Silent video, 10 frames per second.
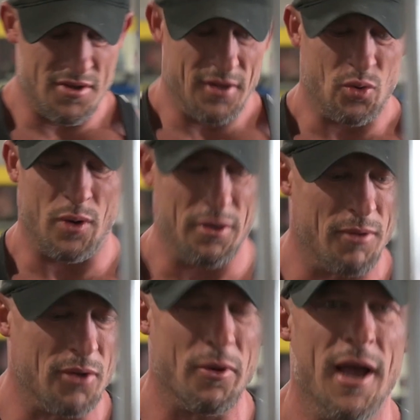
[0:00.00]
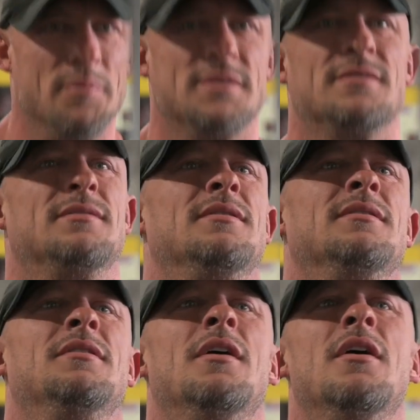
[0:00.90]
21 reps,
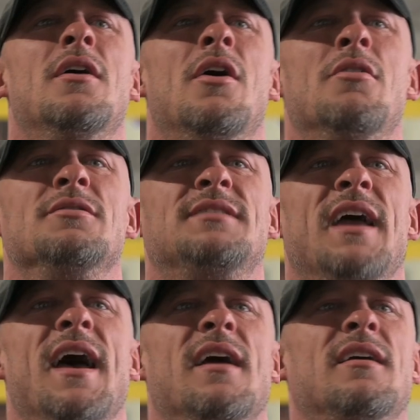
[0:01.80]
whole stack.